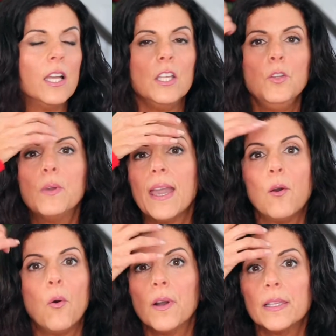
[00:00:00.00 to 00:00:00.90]
you
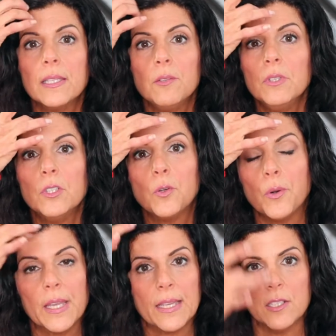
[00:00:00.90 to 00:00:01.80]
get oily real
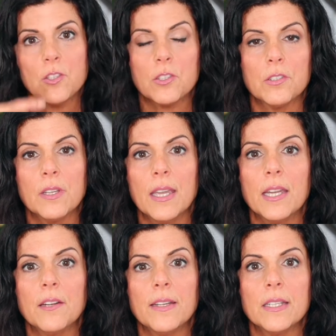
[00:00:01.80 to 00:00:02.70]
quick in certain
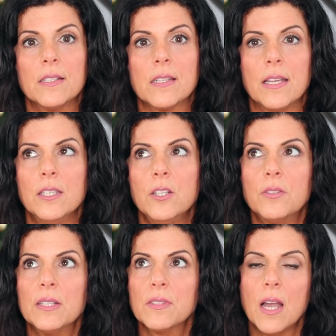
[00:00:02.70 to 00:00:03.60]
areas and you don't
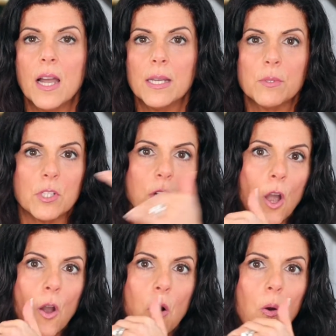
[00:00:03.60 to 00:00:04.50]
have time to
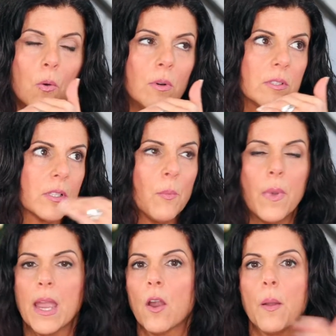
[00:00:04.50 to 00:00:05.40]
go
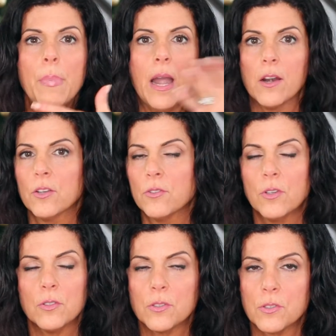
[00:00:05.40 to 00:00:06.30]
somewhere and powder your
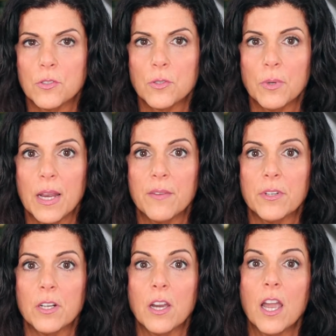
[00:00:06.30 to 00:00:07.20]
nose or do
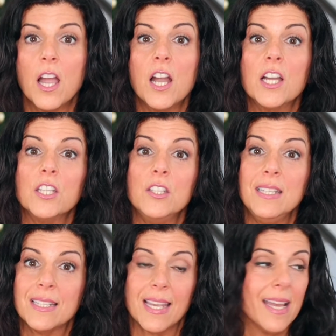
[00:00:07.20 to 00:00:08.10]
whatever, you
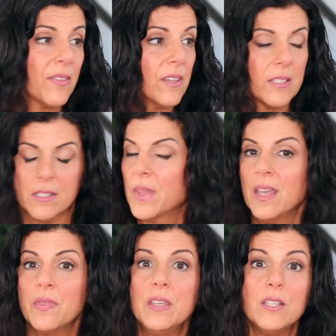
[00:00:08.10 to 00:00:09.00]
need to get this.
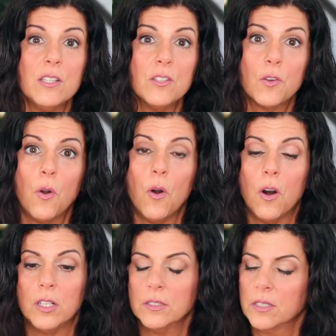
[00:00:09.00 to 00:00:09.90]
This is
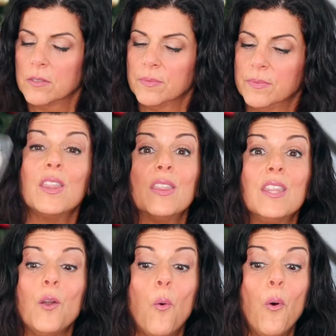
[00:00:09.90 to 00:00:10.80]
called
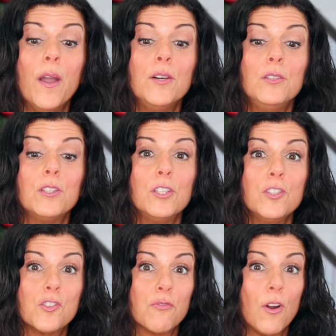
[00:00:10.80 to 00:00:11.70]
the Oil
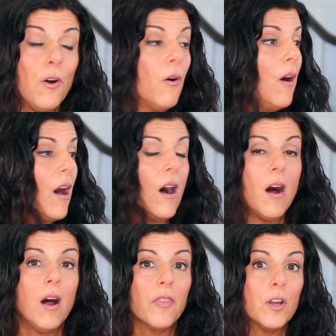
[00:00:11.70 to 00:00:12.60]
Control On